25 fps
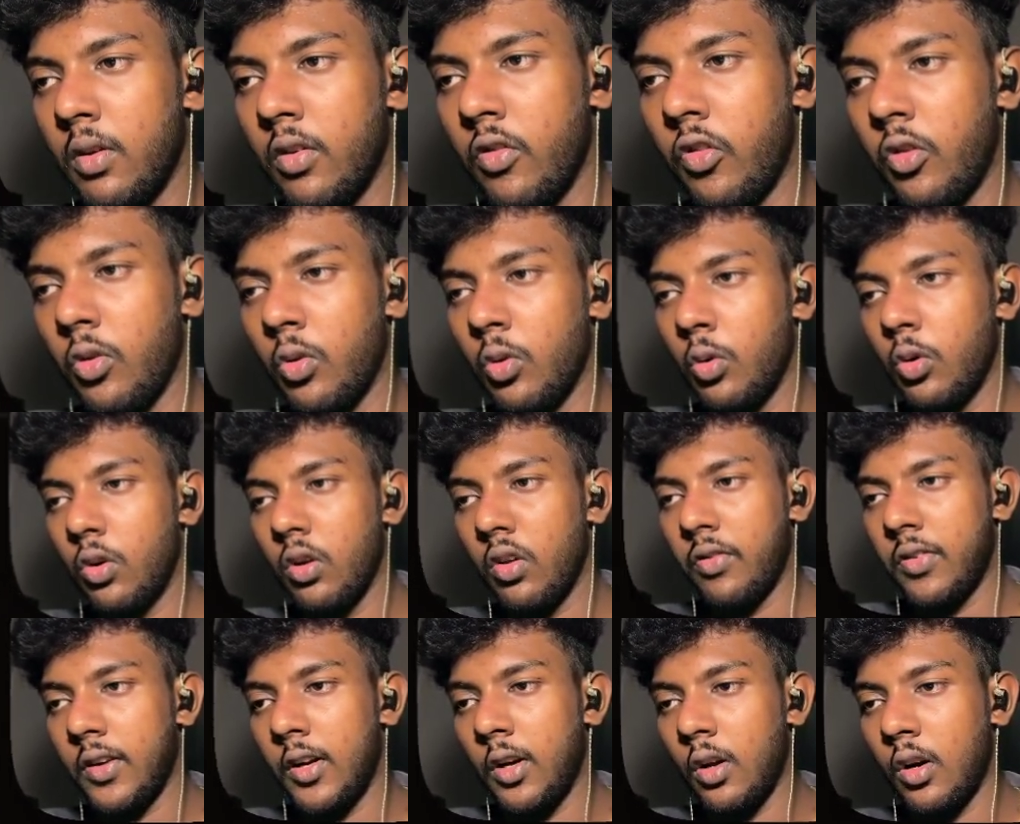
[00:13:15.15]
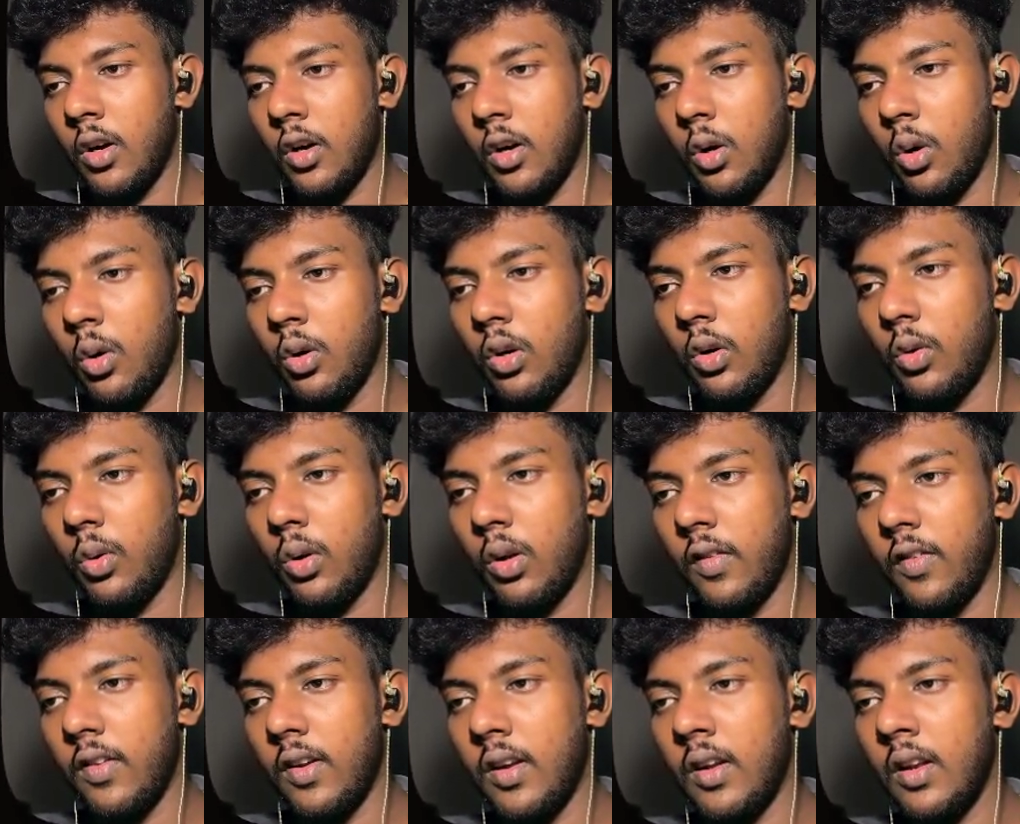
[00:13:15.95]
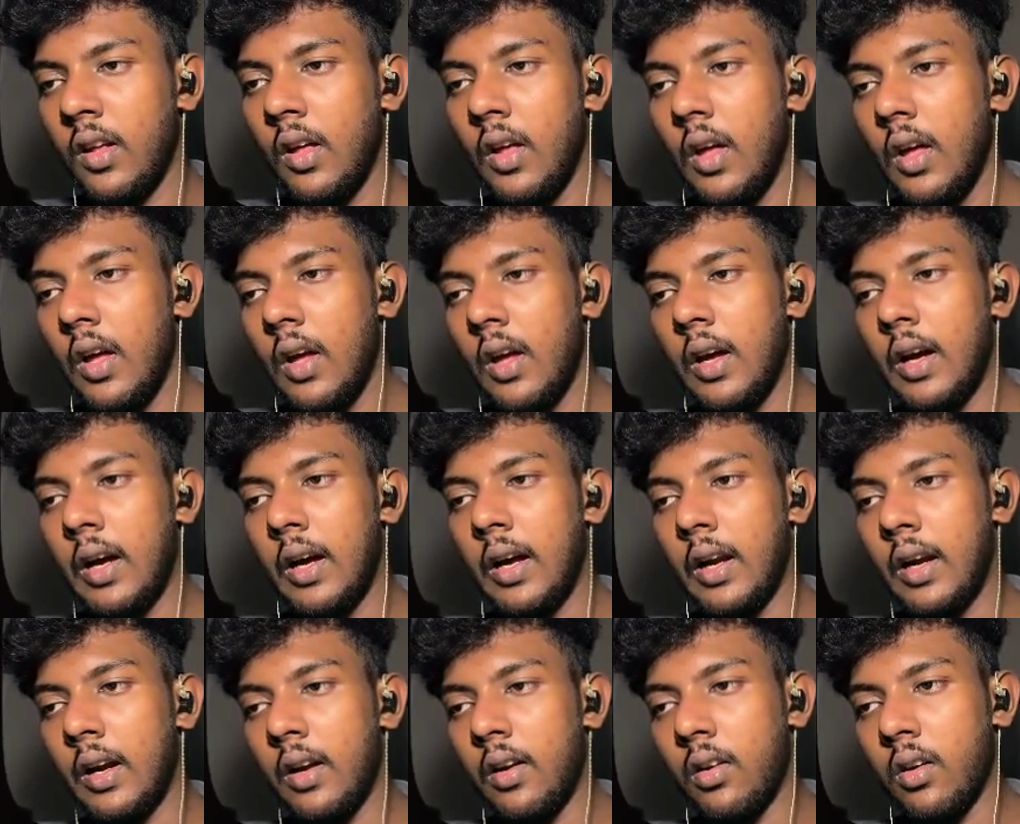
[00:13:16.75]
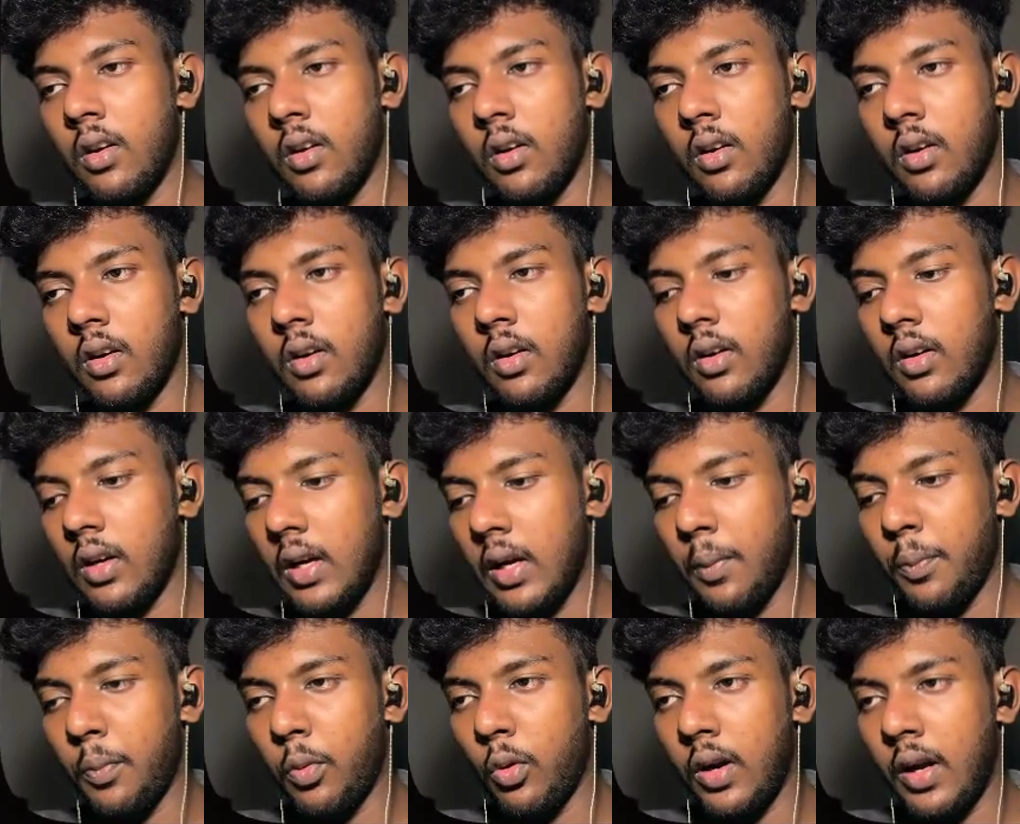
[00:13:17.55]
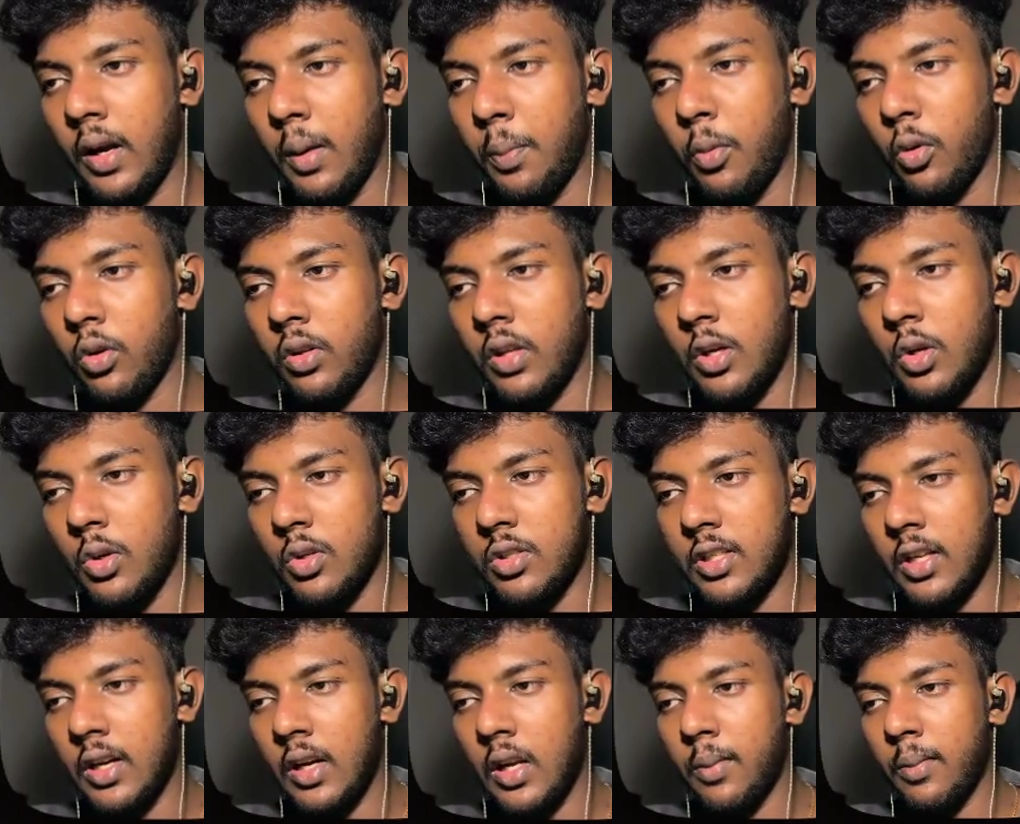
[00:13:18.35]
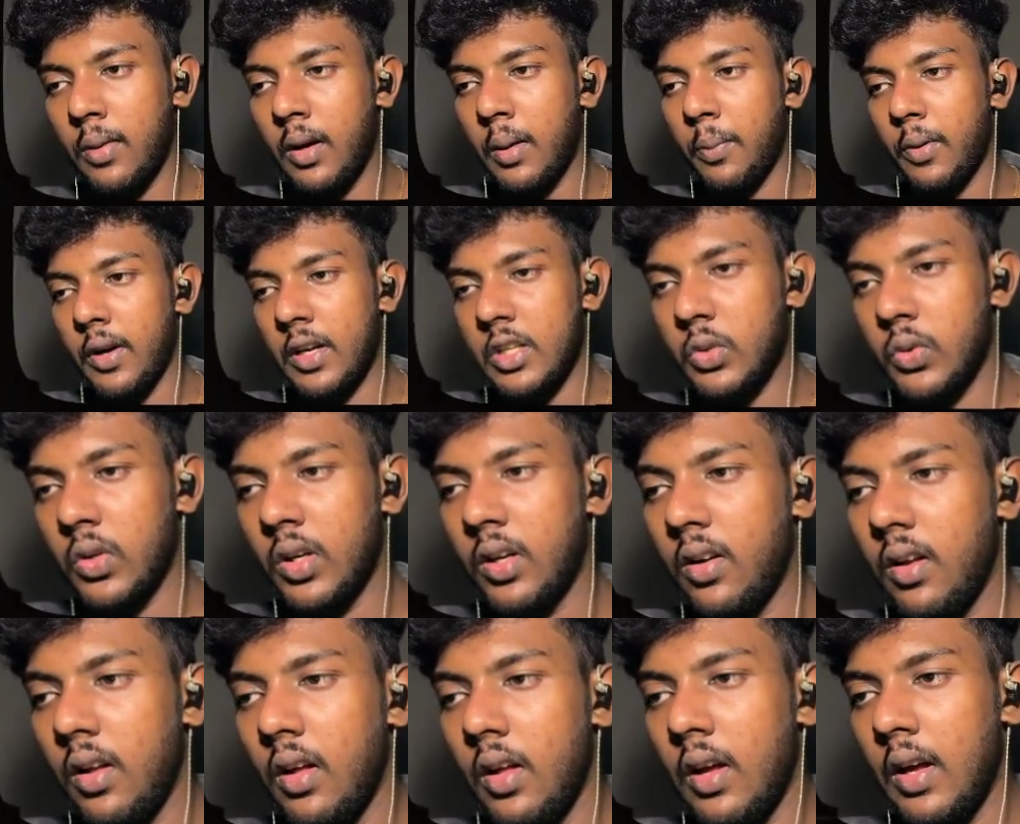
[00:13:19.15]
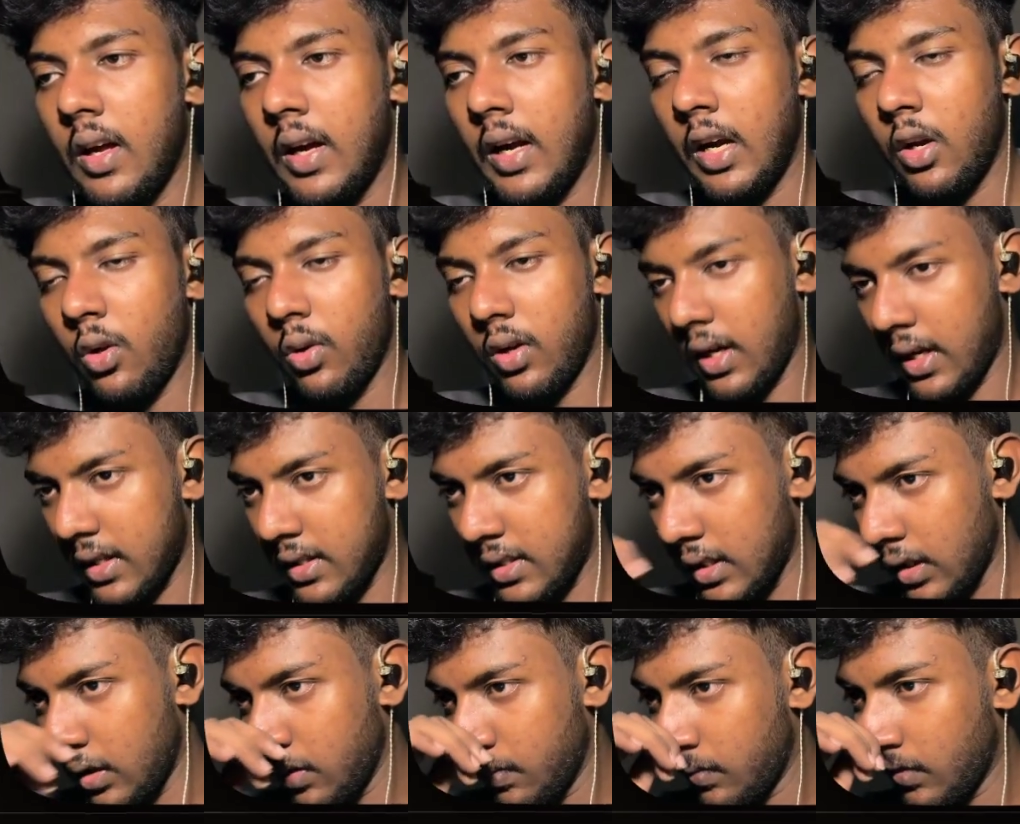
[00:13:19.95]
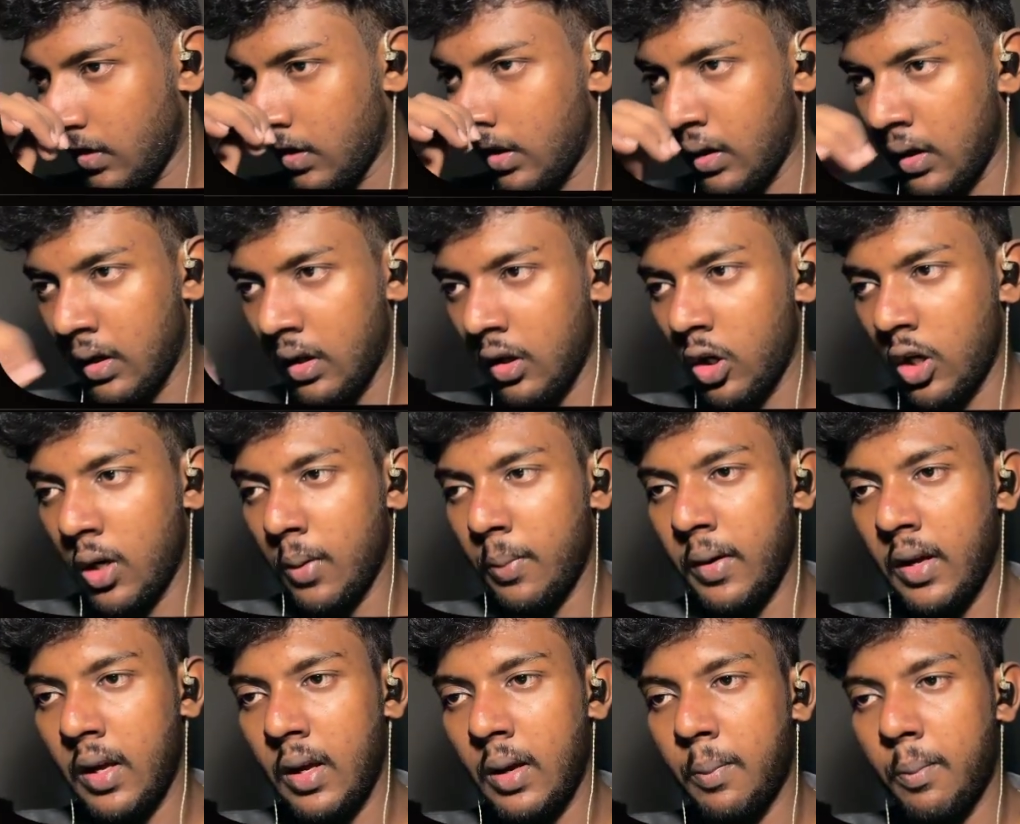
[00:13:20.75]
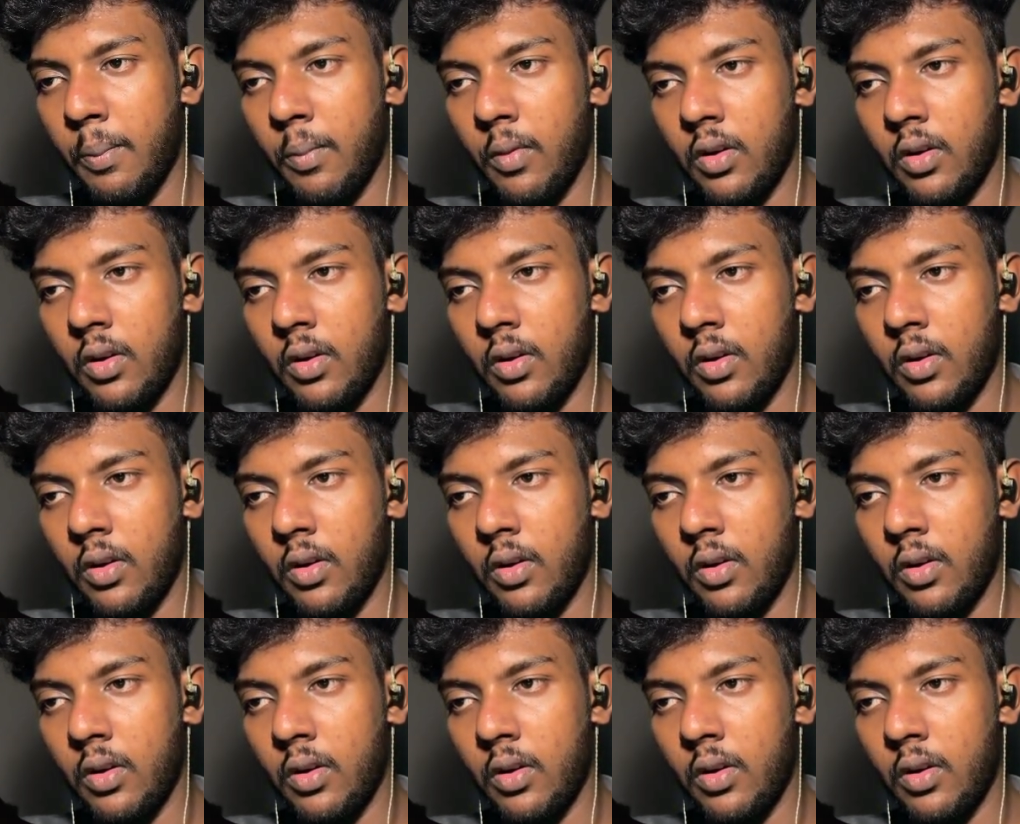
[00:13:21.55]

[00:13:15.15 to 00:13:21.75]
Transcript: If I log out of here, and I put the username and password, and you can see it will be